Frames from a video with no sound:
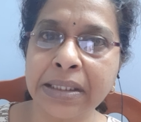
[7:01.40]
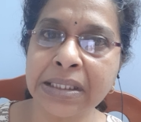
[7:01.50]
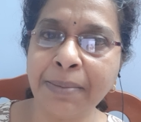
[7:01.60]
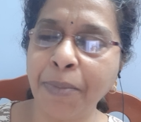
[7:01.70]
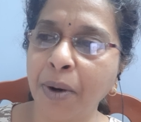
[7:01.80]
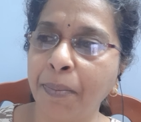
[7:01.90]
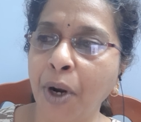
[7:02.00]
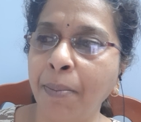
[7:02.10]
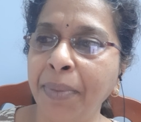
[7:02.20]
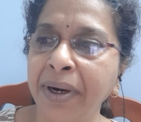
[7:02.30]
is a
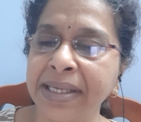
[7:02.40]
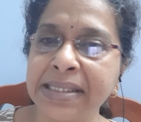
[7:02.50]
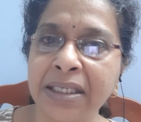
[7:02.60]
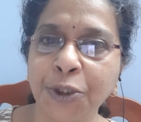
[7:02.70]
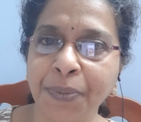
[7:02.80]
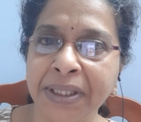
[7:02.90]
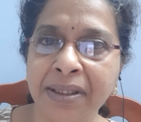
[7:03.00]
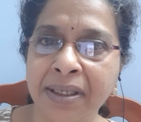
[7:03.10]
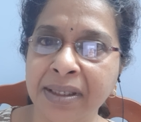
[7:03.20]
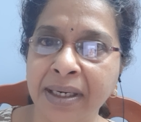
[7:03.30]
proper research
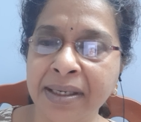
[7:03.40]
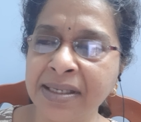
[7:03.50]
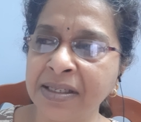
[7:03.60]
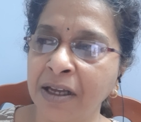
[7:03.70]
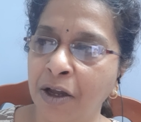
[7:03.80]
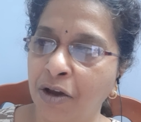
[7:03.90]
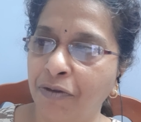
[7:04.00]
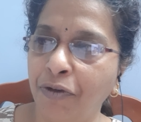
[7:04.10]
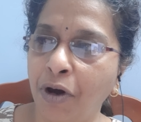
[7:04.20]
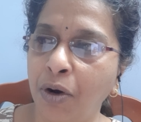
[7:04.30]
method that is
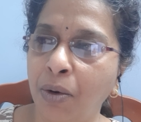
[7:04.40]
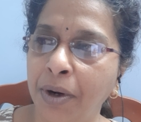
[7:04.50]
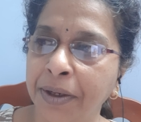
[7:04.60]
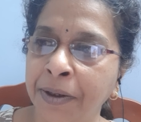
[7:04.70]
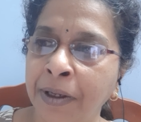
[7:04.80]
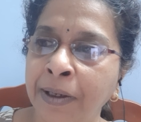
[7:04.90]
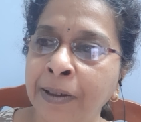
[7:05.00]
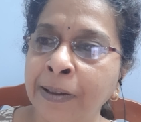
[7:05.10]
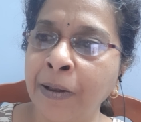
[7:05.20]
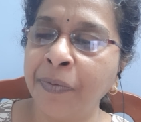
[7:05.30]
followed.
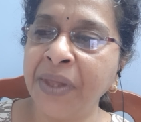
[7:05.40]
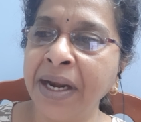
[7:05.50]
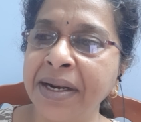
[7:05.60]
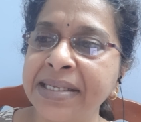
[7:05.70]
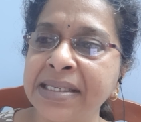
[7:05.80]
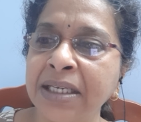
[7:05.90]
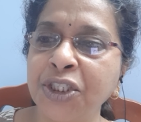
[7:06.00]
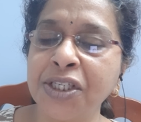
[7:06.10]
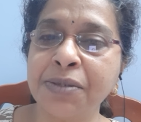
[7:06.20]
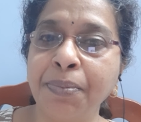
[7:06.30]
Then
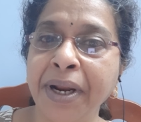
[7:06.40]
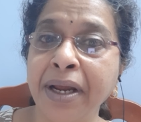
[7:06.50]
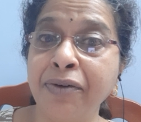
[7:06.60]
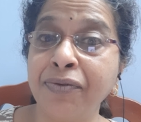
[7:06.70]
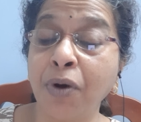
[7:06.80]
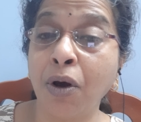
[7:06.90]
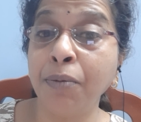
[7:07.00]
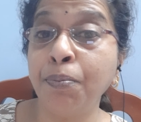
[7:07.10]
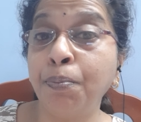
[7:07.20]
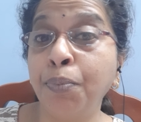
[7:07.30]
research is based
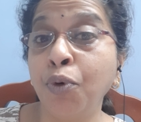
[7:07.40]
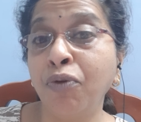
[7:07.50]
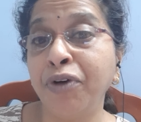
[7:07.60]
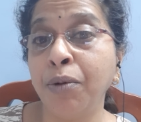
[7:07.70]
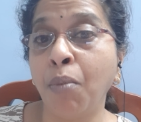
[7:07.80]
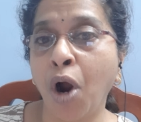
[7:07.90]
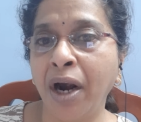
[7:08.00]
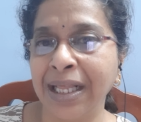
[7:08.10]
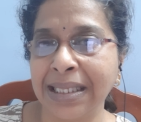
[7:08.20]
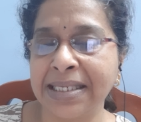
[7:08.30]
on proven
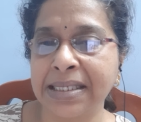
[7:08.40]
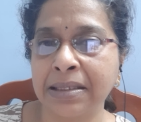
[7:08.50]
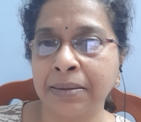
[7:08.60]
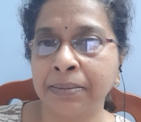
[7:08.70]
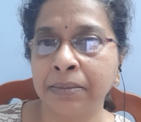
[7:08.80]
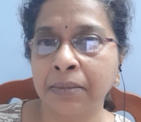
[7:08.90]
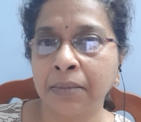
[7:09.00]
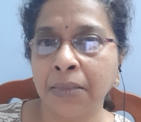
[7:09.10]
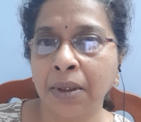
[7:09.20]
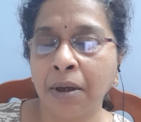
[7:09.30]
models.
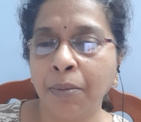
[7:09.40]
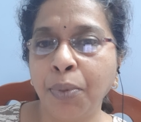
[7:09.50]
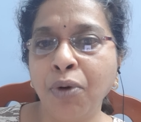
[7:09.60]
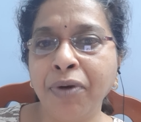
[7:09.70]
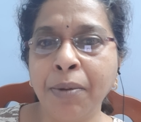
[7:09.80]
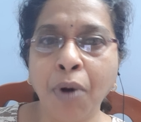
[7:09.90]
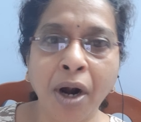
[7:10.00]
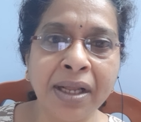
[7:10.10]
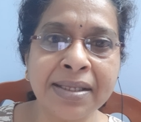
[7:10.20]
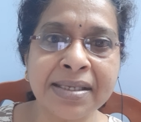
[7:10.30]
Proven
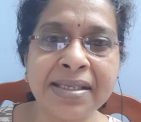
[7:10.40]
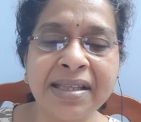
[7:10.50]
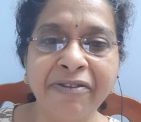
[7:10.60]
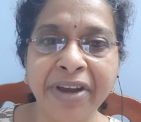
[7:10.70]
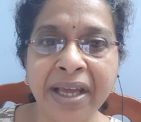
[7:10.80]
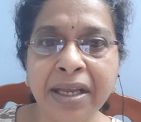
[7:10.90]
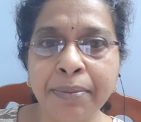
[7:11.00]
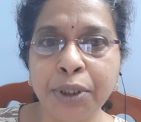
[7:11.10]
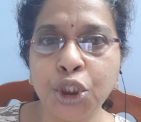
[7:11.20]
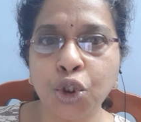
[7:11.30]
models is the
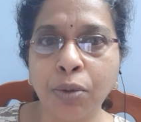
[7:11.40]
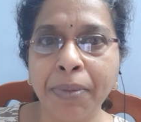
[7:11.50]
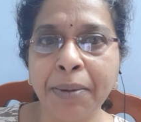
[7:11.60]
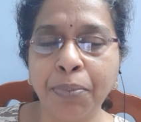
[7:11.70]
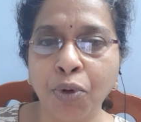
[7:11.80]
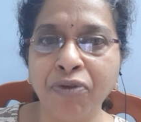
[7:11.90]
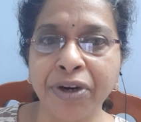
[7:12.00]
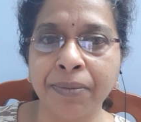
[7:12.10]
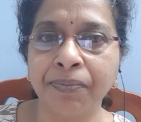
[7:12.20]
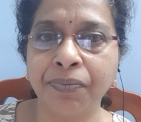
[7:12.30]
variable should be proven.